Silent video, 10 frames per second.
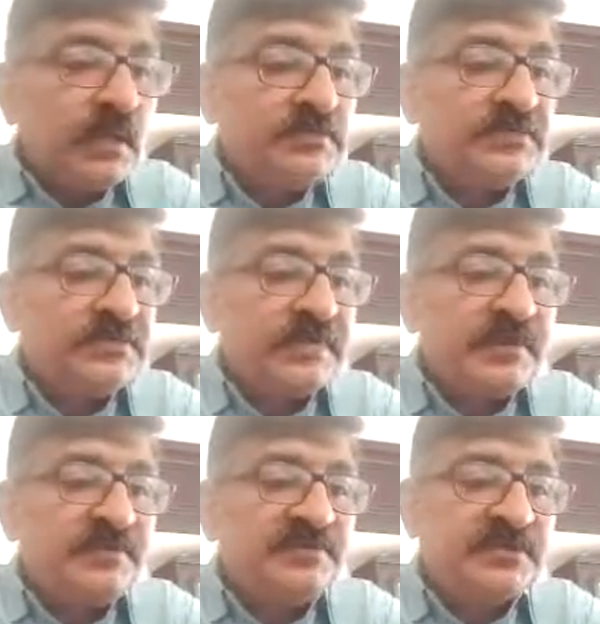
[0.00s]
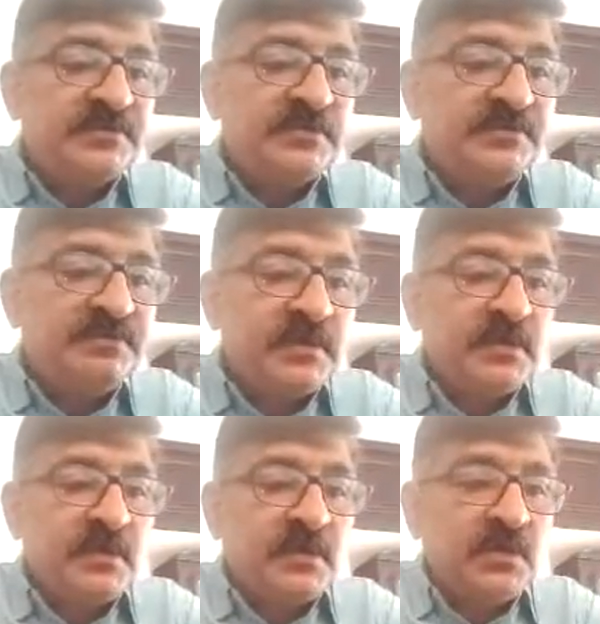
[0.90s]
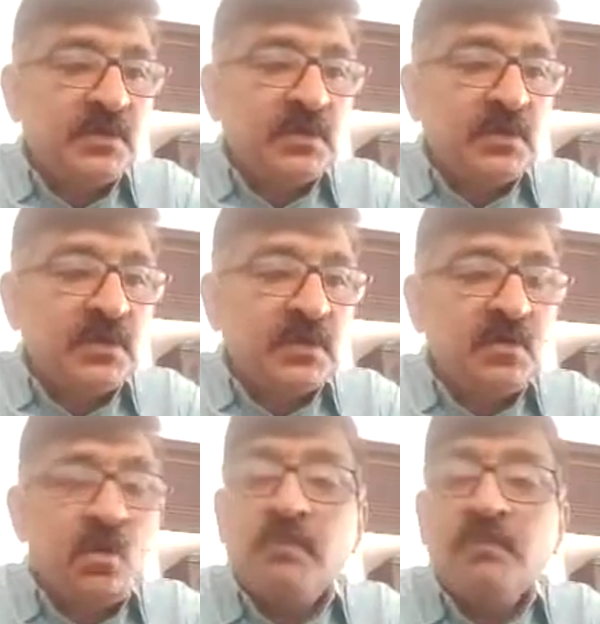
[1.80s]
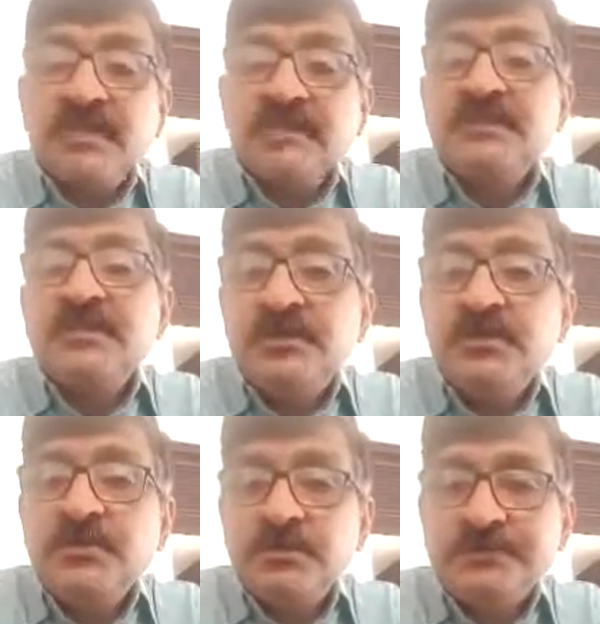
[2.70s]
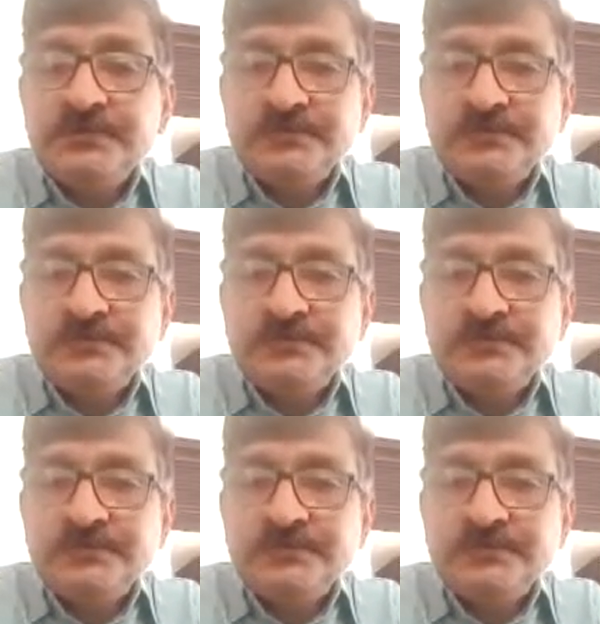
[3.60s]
gingival infection of complex etiology.